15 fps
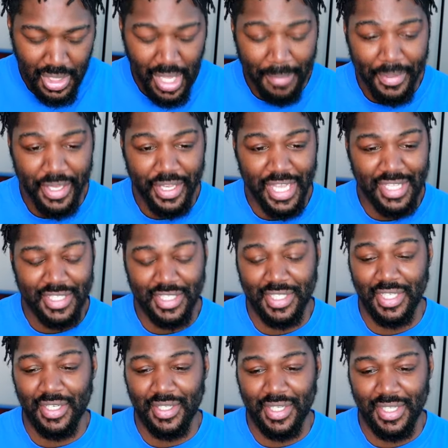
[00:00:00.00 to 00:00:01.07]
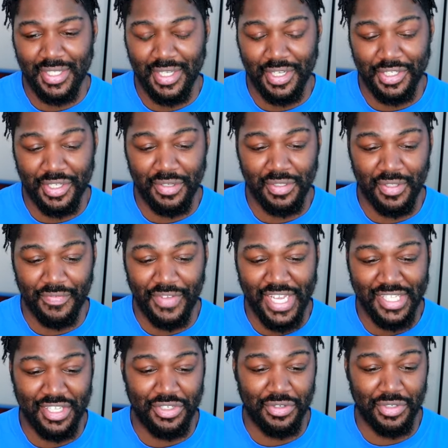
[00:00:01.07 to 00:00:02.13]
I mean, that still doesn't excuse the
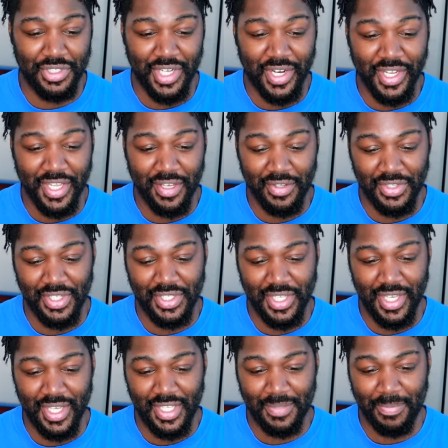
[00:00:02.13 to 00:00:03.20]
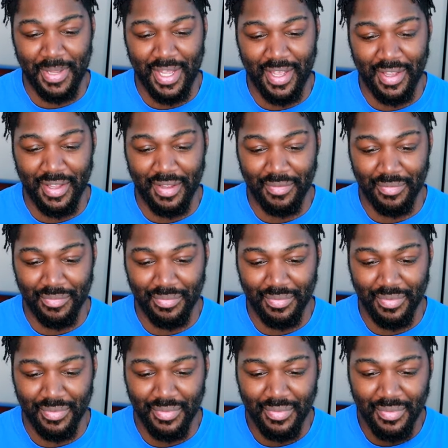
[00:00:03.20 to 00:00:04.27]
fact that you were trying to kill these kids by
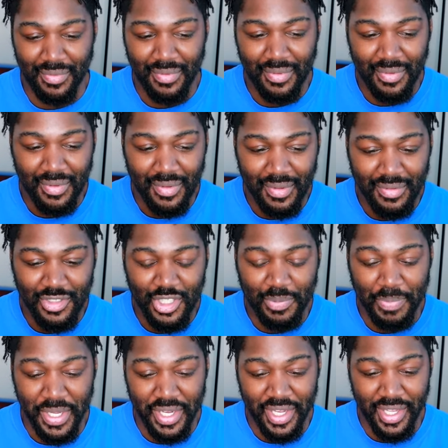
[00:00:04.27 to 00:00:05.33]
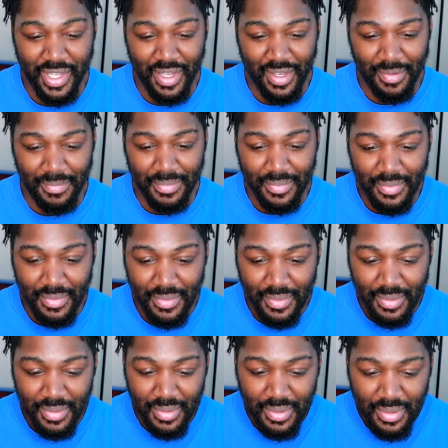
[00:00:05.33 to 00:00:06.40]
speeding up.
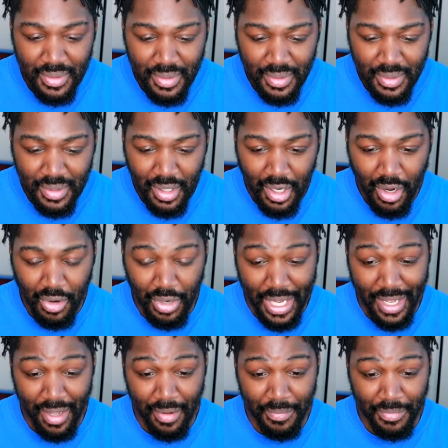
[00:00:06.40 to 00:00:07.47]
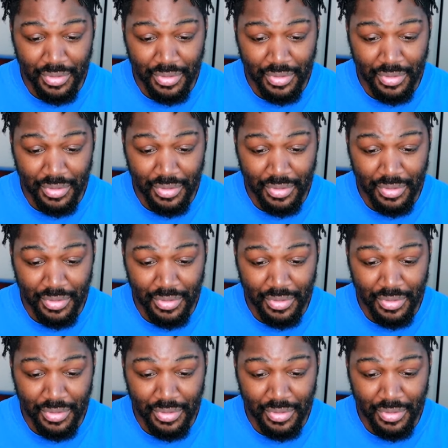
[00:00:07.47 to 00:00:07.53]
Oh, wow.